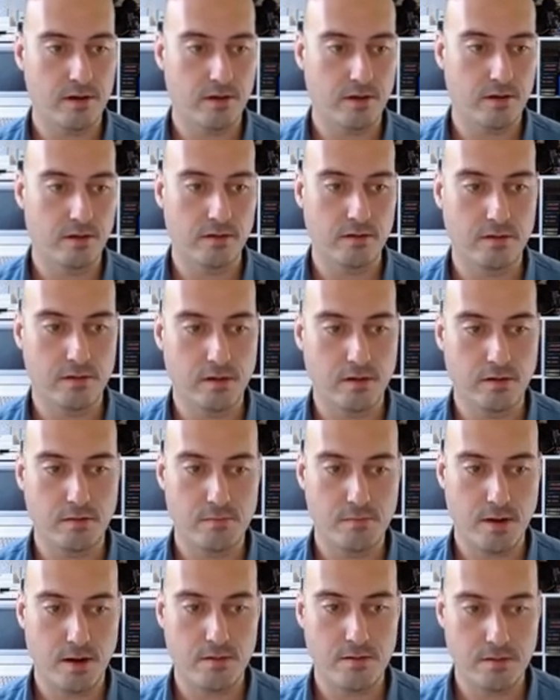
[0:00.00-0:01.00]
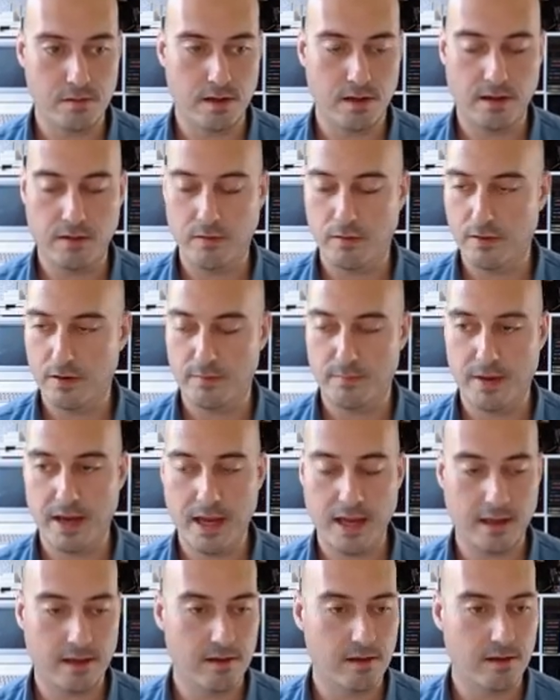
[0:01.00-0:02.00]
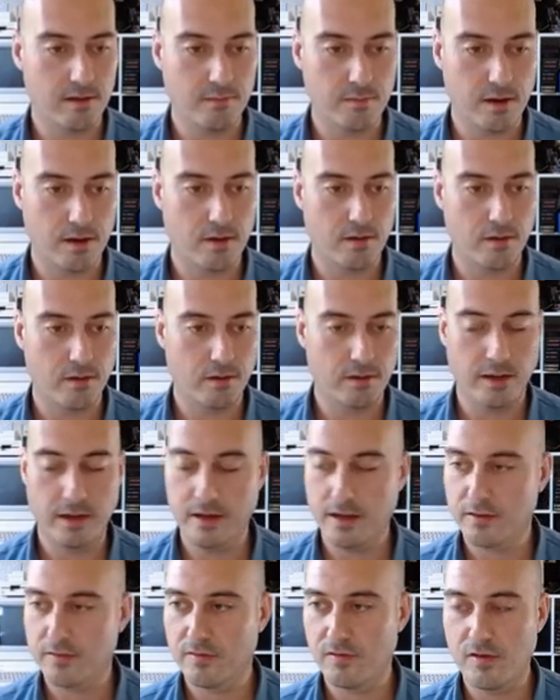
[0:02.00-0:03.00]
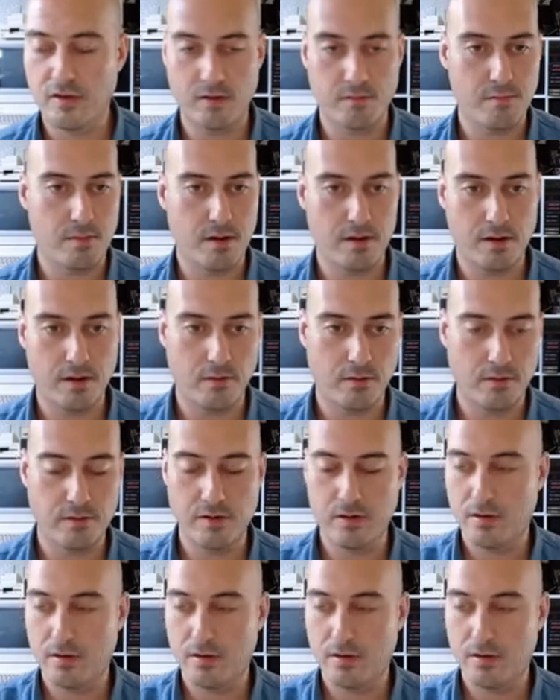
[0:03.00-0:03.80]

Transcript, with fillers: You can mount it on a Mac, you can mount it on Linux, you can mount it on